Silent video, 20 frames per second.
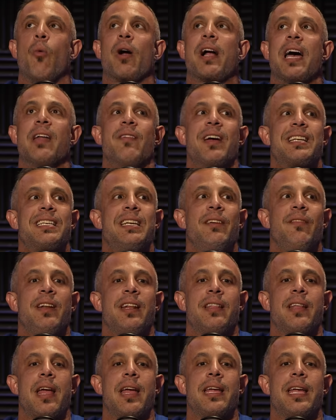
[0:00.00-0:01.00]
what kind of
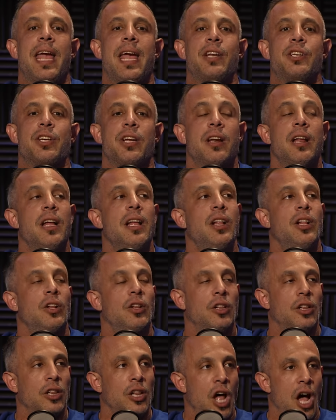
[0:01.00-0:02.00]
activity they engage in?
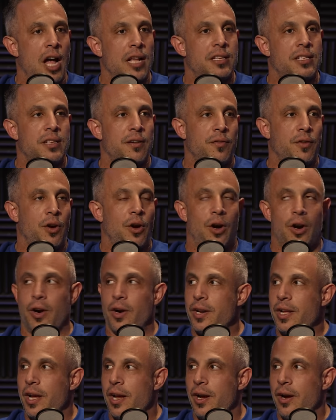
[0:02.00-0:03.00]
lots of
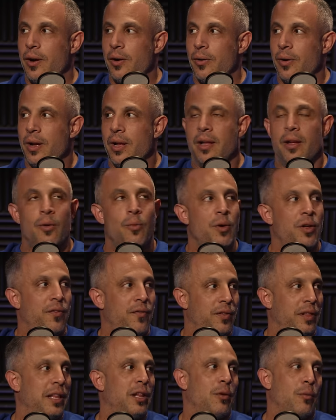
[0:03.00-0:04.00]
cardio
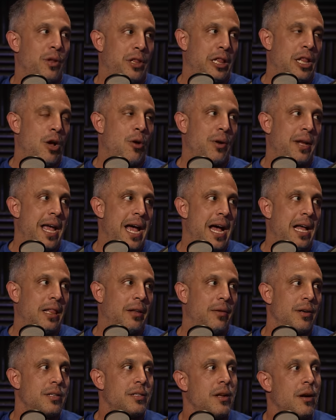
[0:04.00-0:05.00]
with with low
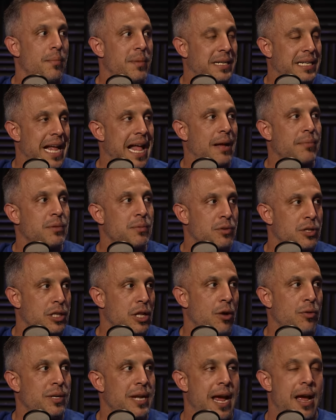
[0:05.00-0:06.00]
calories. Their yeah. metabolism
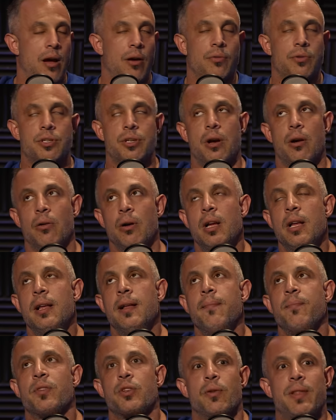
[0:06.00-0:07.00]
slowed down. So
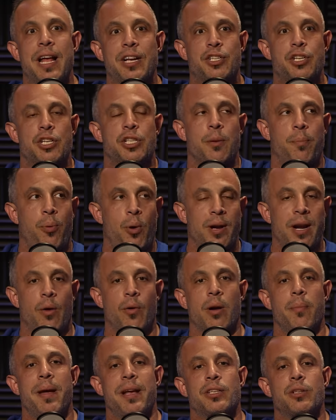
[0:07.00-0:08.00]
so that's just the point I
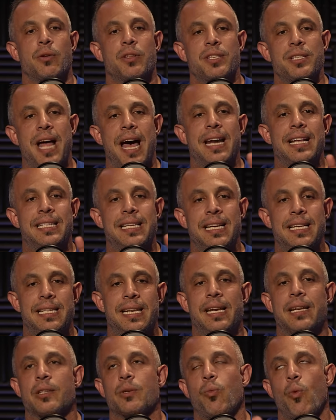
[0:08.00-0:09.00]
want to make. So it's not as
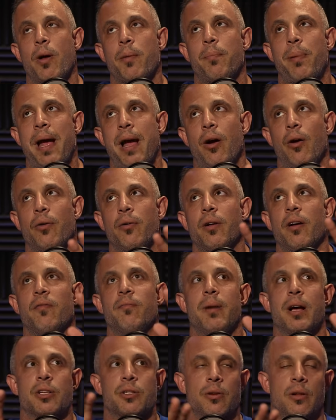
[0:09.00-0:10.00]
easy as one pound of
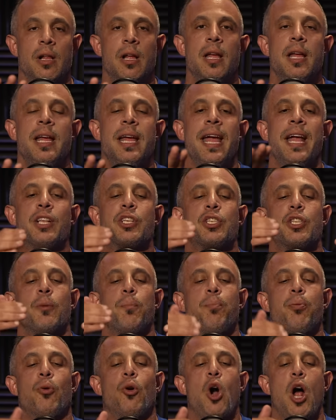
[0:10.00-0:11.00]
muscle. It's the
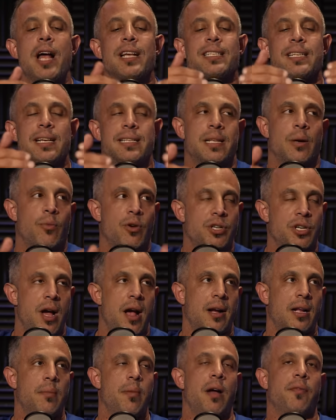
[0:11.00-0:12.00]
process that we're
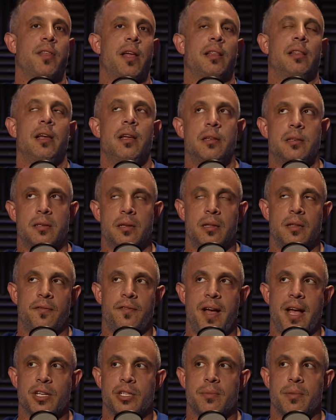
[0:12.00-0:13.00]
talking about that leads to the
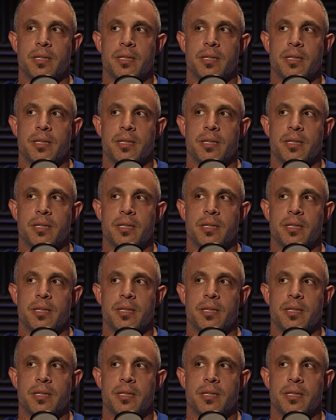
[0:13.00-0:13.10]
faster